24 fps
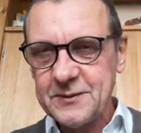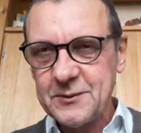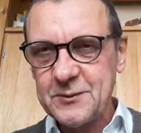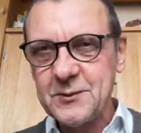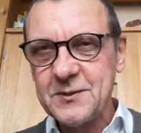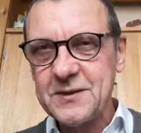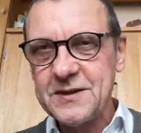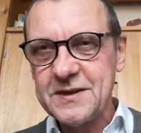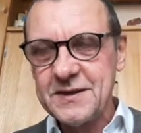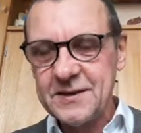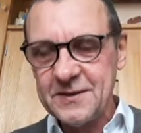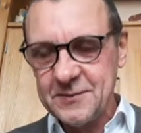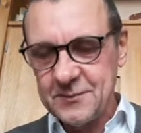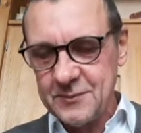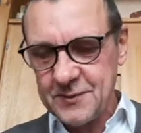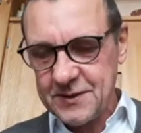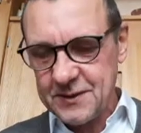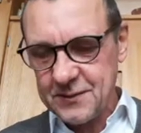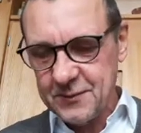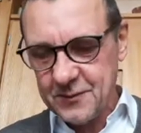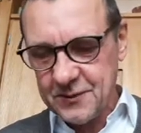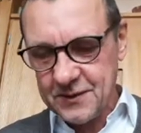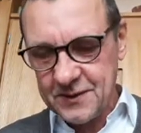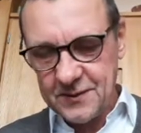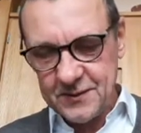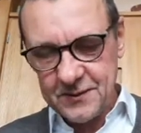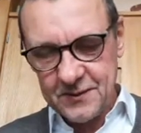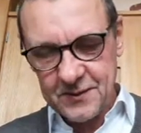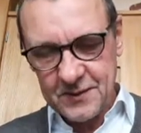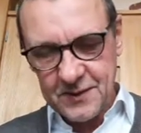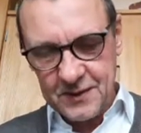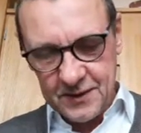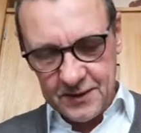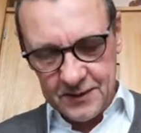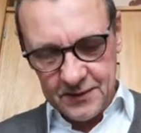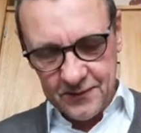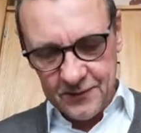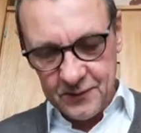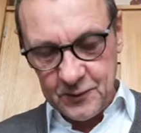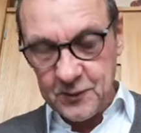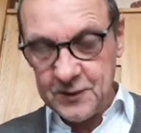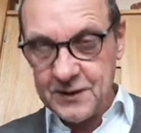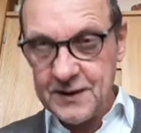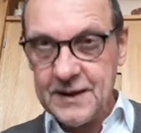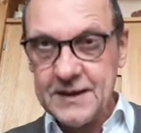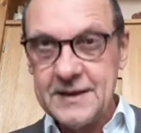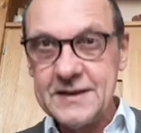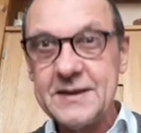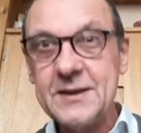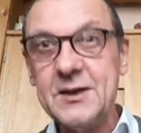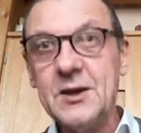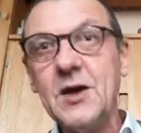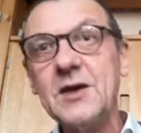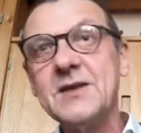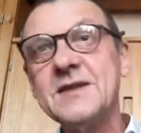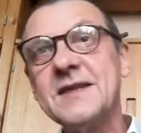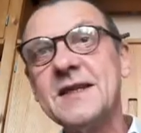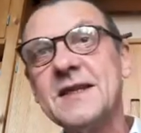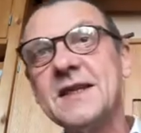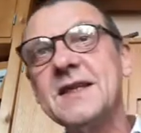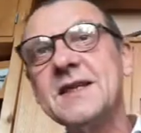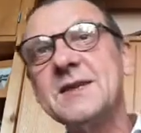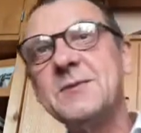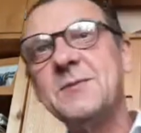see a bit what the card of the day is. Nothing is